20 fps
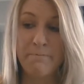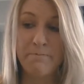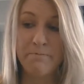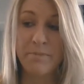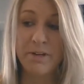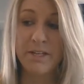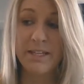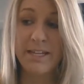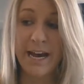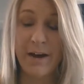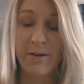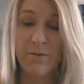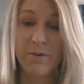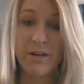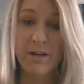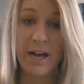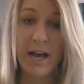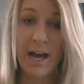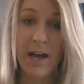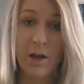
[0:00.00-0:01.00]
But that would
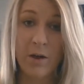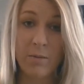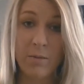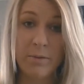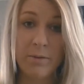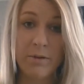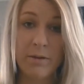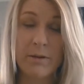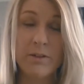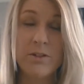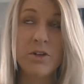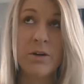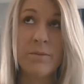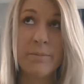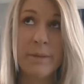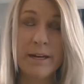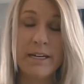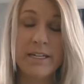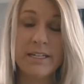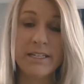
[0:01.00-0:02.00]
help
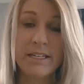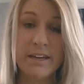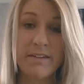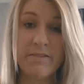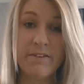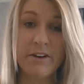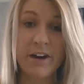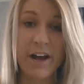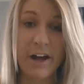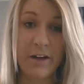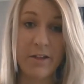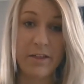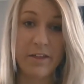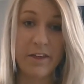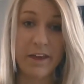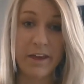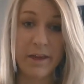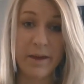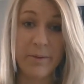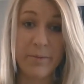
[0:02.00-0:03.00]
tremendously for a
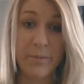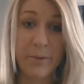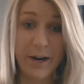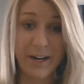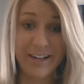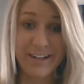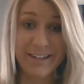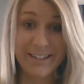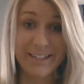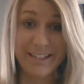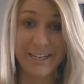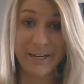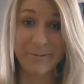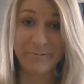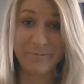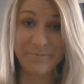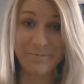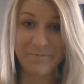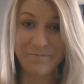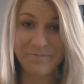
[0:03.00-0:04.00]
healthy pregnancy.
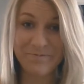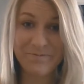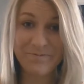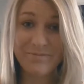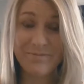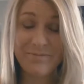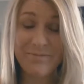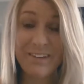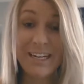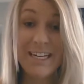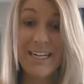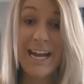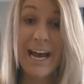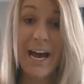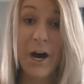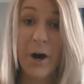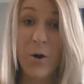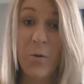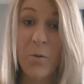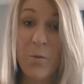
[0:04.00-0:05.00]

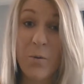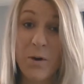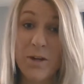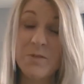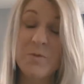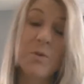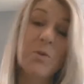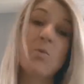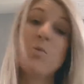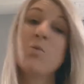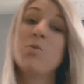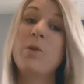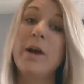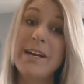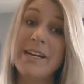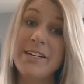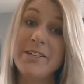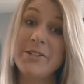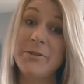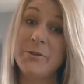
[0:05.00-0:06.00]
Now, once we're
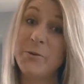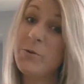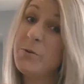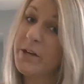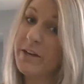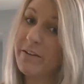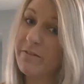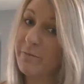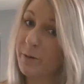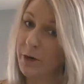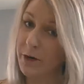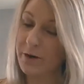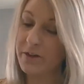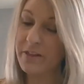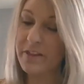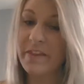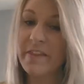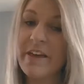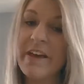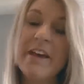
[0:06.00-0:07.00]
ready to give
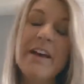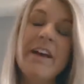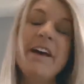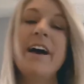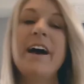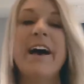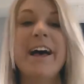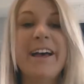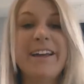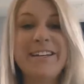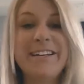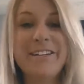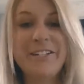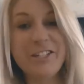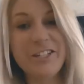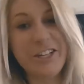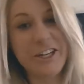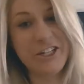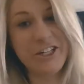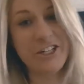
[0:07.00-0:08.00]
birth, Nature
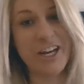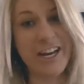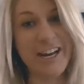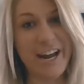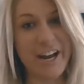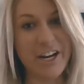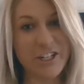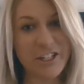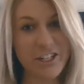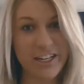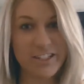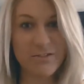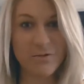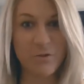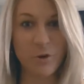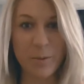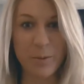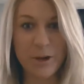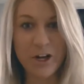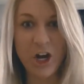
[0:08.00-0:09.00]
Sunshine actually has a
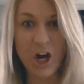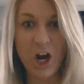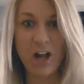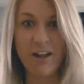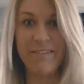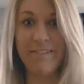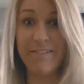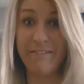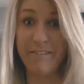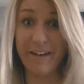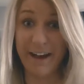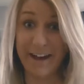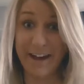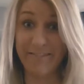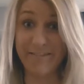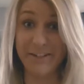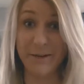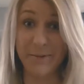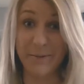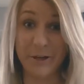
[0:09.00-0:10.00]
formula called
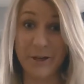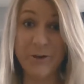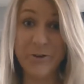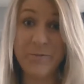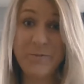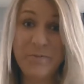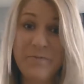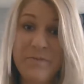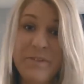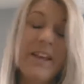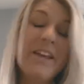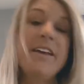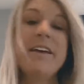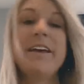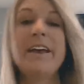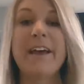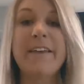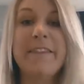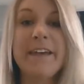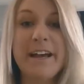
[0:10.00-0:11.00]
5W,
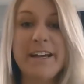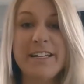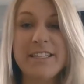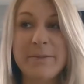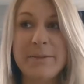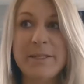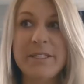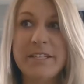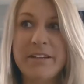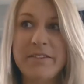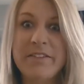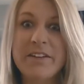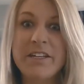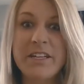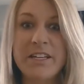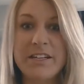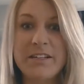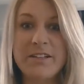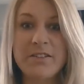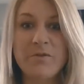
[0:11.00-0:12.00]
and that
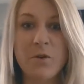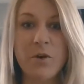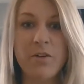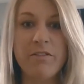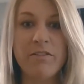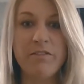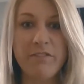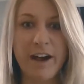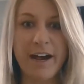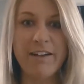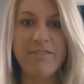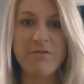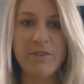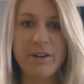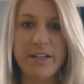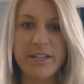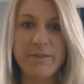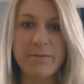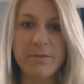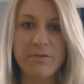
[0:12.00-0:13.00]
specifically is for 5
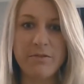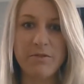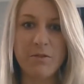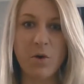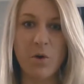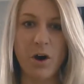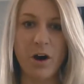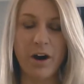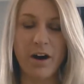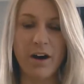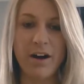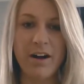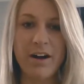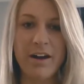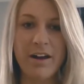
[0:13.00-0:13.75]
weeks before